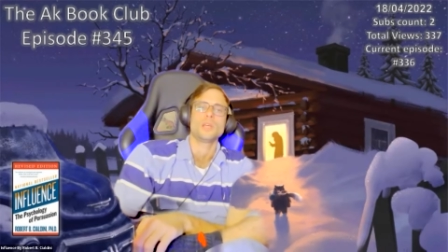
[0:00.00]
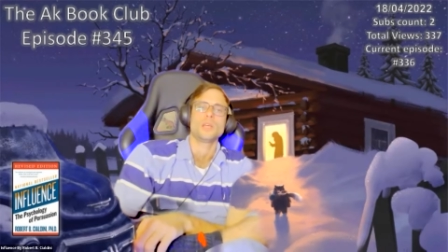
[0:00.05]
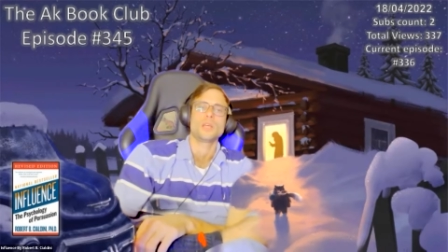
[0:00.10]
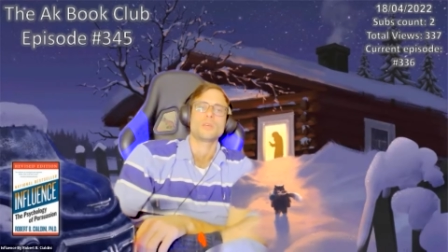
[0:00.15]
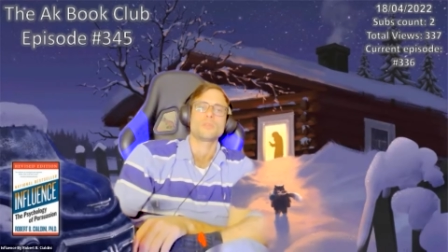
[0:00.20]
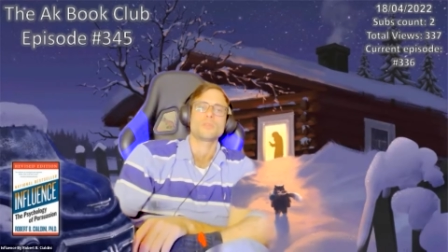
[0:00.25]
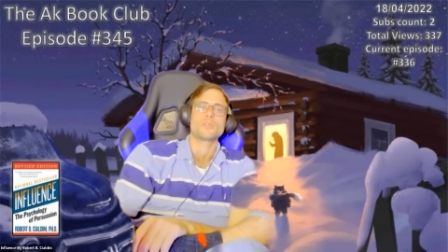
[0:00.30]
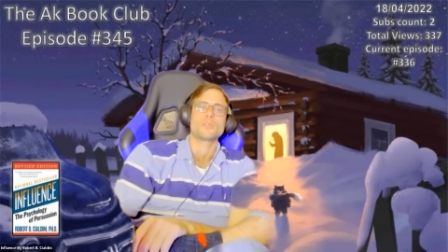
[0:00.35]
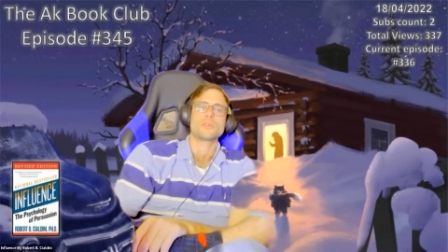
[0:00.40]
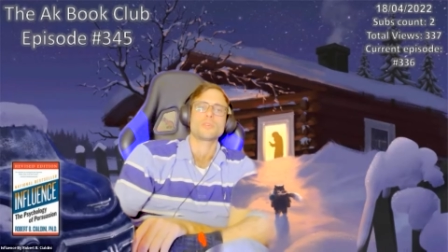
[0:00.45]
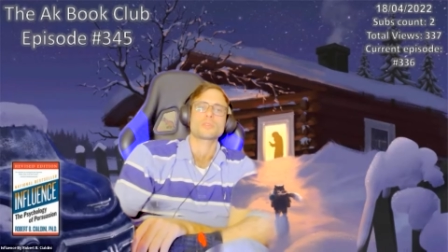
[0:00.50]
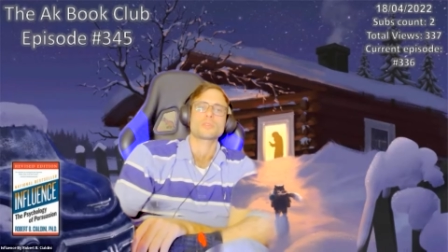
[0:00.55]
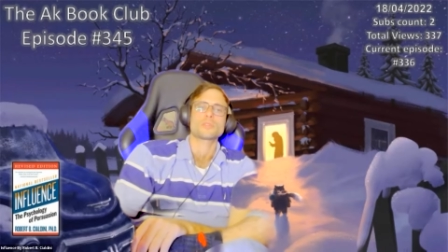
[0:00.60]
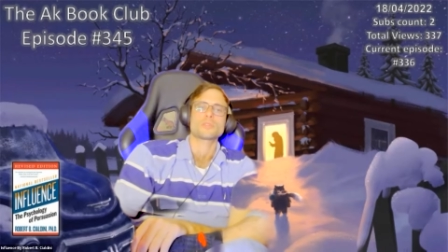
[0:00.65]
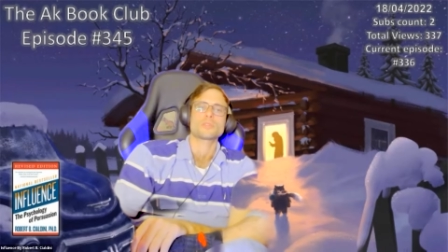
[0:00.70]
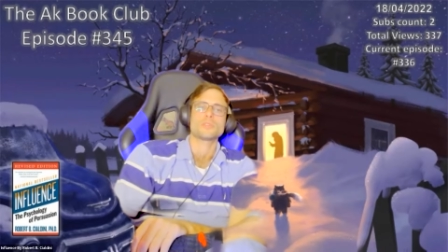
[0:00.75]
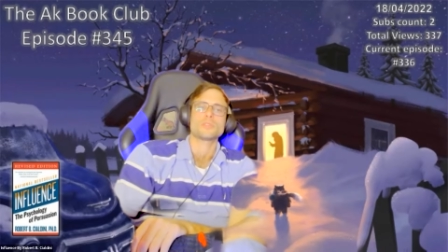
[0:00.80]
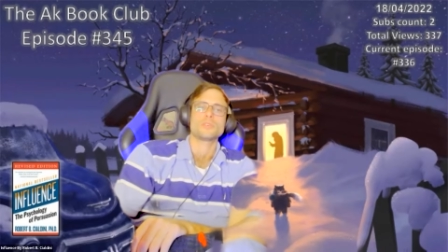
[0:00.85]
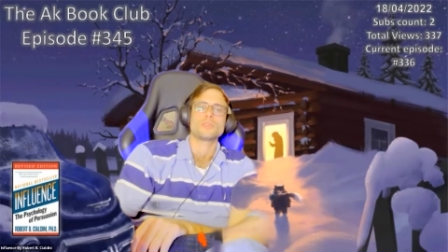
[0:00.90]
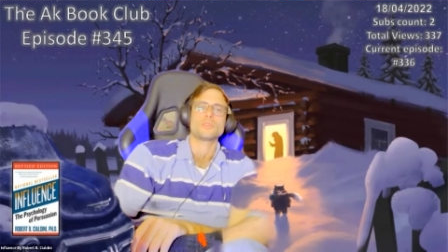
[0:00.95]
Before
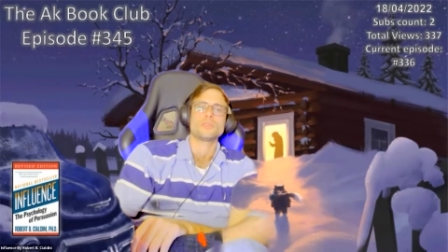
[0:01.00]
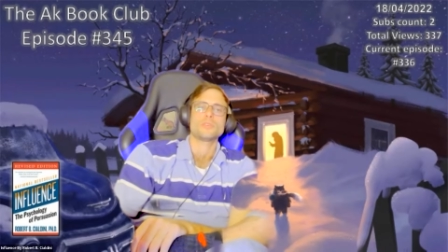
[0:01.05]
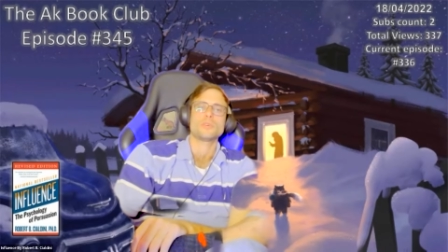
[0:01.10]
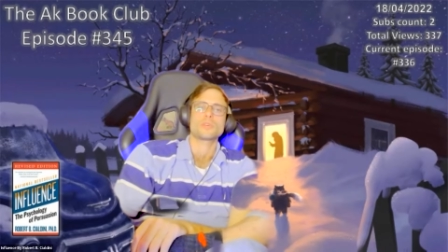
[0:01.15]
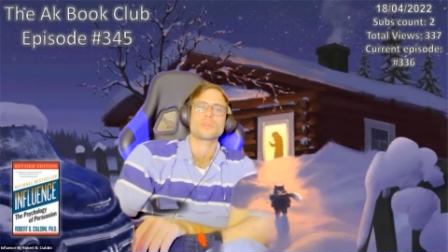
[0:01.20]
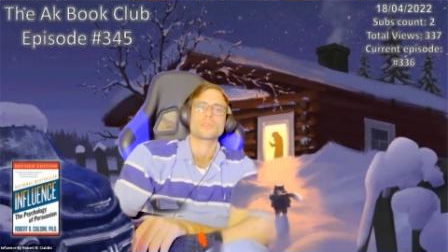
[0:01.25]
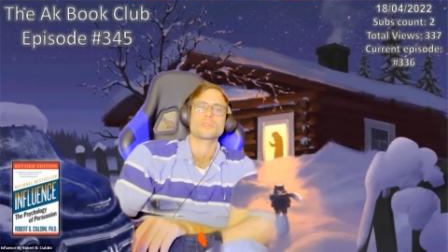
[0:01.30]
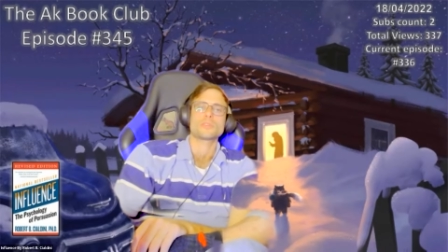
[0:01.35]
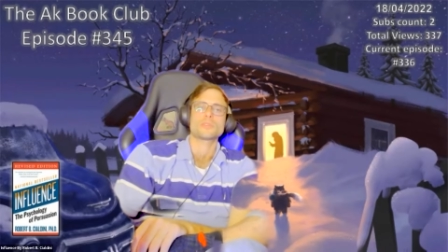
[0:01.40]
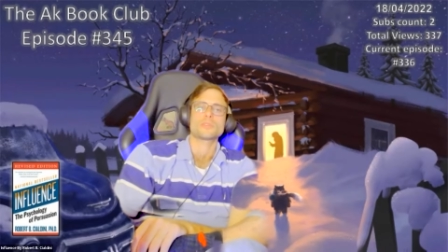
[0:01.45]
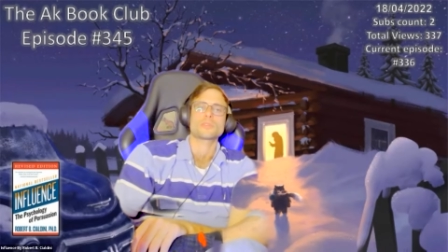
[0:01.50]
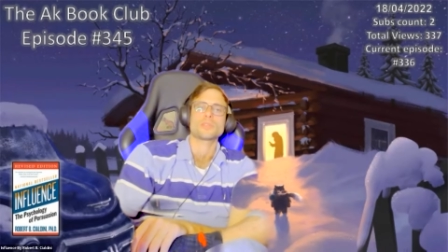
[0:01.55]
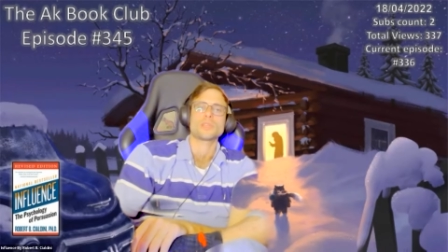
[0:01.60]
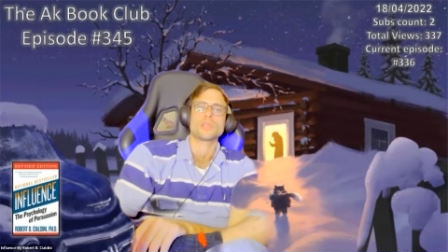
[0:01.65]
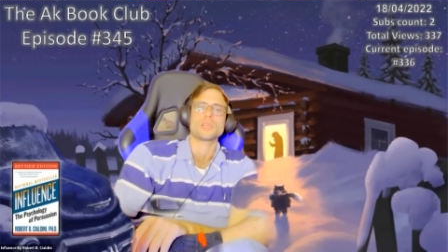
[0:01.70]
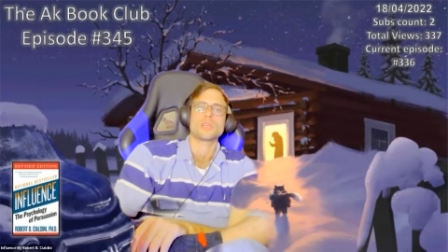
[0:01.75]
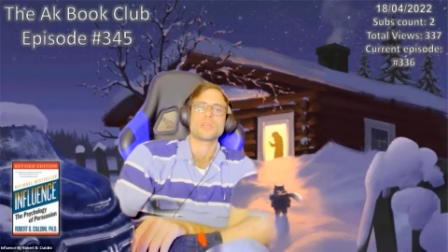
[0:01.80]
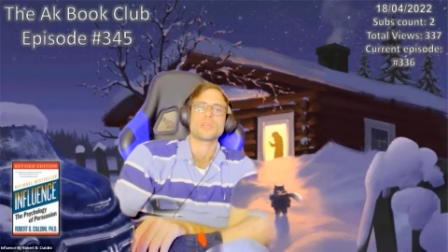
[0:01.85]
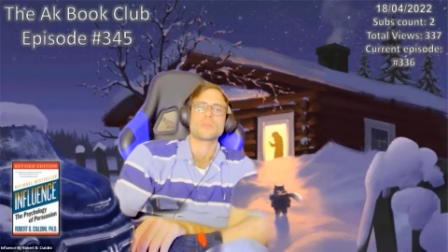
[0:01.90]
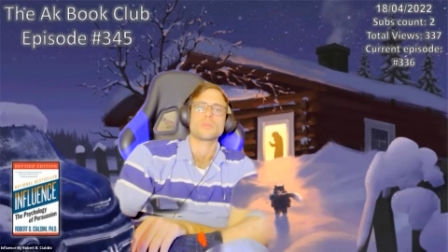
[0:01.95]
those new reasons
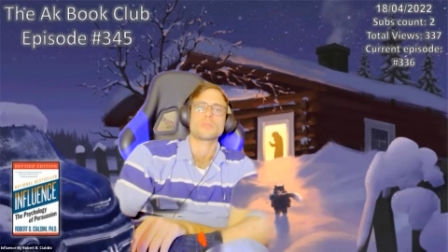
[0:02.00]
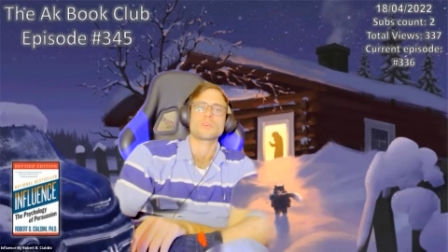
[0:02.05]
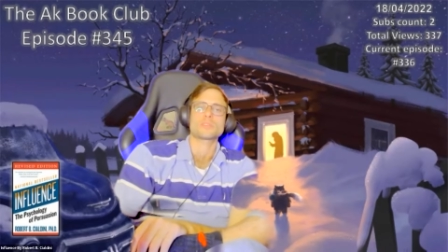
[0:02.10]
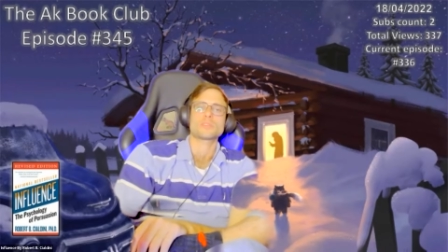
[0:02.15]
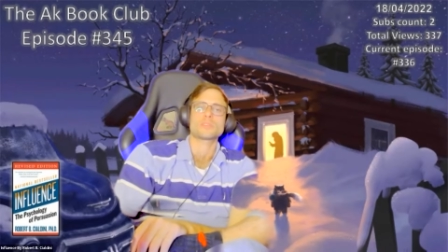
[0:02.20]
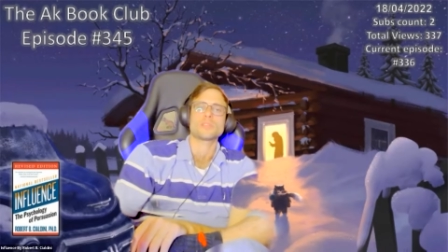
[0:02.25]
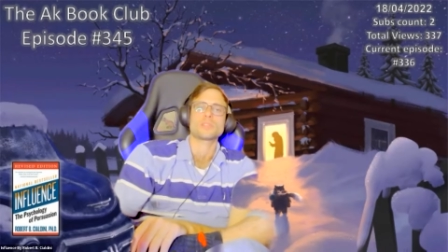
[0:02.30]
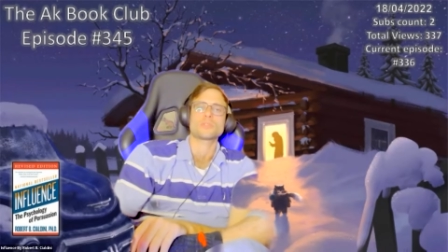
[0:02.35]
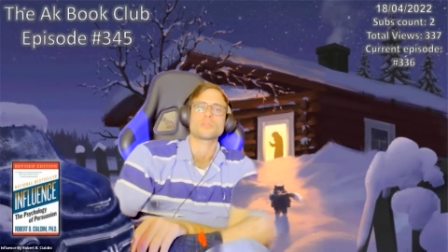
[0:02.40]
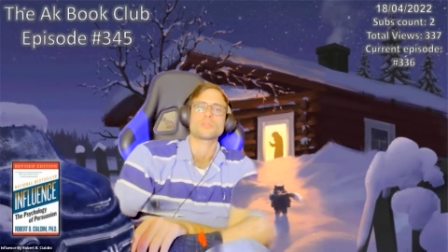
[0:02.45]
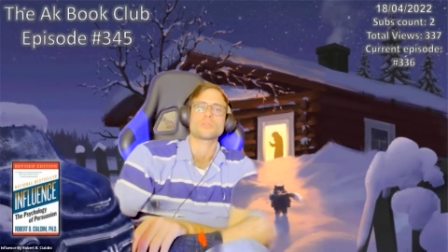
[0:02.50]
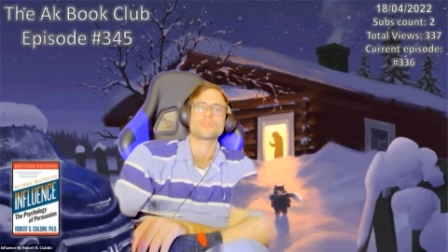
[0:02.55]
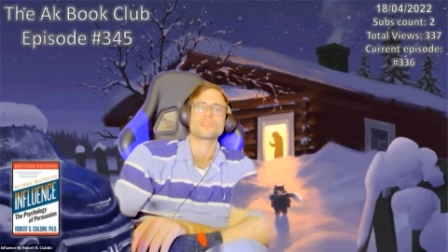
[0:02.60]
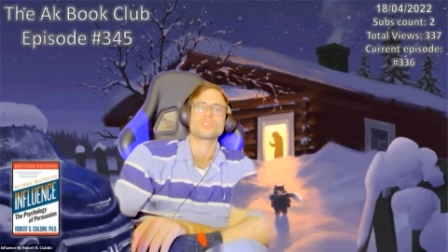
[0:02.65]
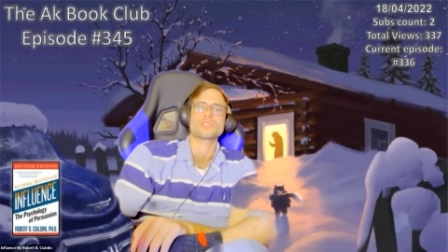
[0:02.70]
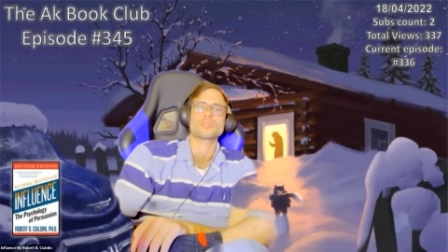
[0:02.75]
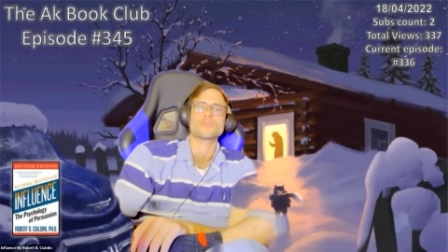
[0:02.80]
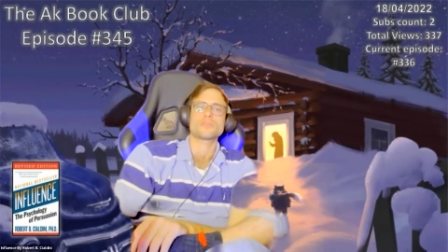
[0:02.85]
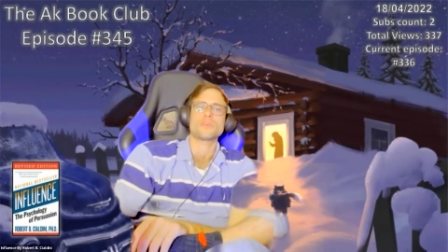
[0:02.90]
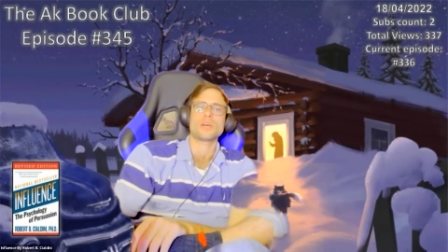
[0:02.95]
present to
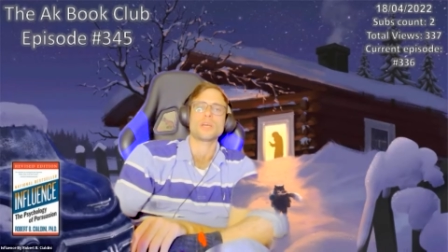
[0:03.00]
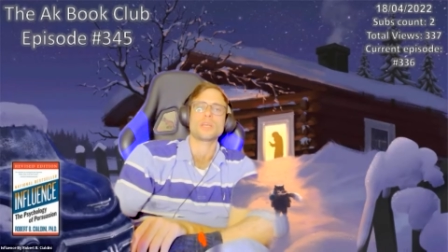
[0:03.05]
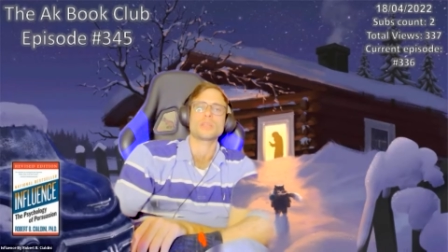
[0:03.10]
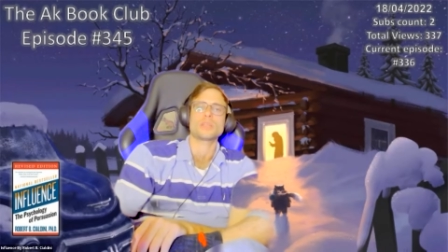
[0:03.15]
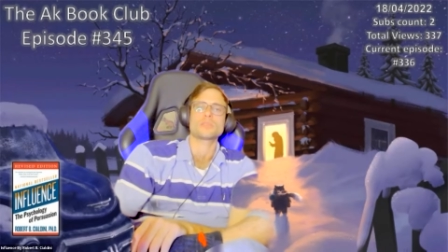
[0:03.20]
justify